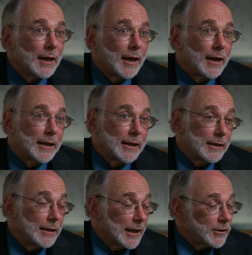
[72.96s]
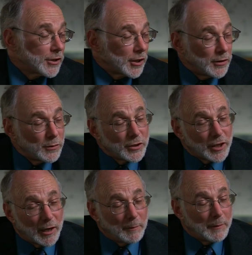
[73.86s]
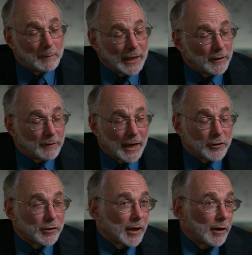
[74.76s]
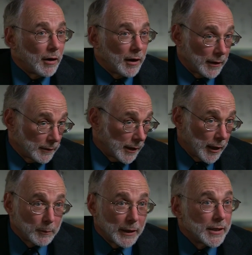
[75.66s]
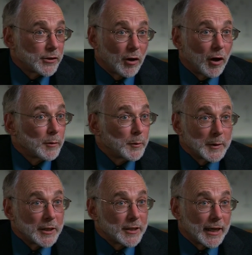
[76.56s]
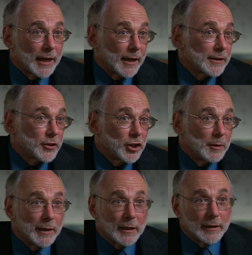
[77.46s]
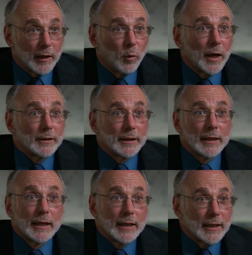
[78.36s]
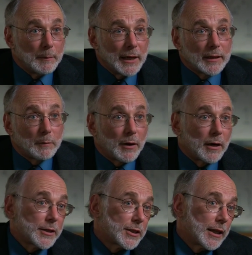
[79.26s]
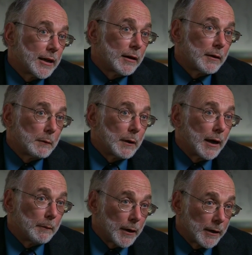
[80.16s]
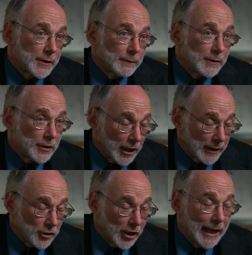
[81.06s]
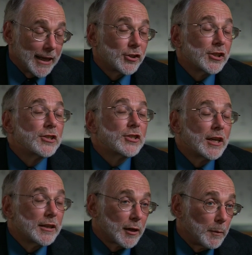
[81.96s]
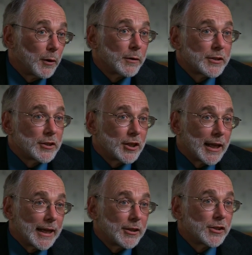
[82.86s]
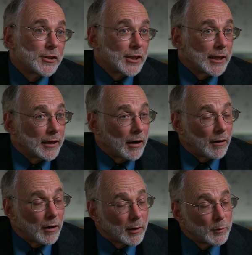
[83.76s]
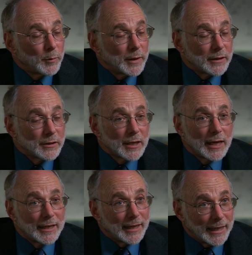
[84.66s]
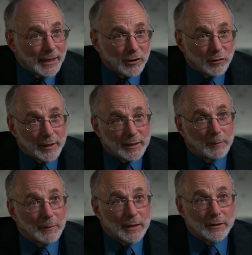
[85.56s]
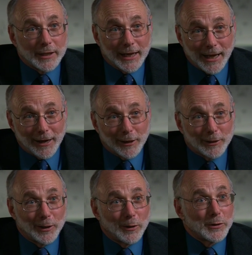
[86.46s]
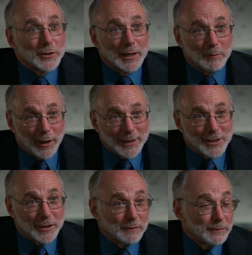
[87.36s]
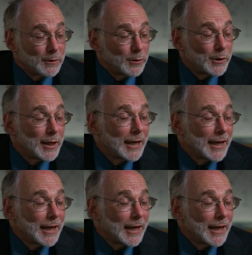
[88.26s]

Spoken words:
Lasers are used in our manufacturing, our airplanes and automobiles. They cut the sheet metal, they weld it, they make the parts that are parts of jet engines, the components in jet engines and our automobiles. They heat treat the metals, they cut our clothes, they process our food.